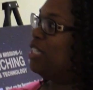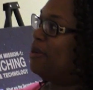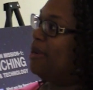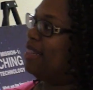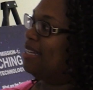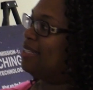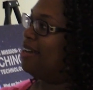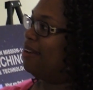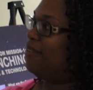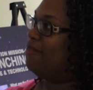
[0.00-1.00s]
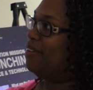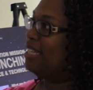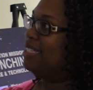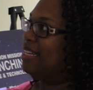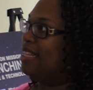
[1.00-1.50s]
doing that's kind of
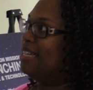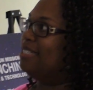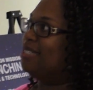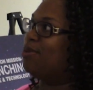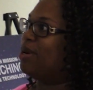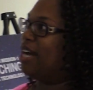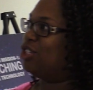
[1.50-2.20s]
advancing this is we're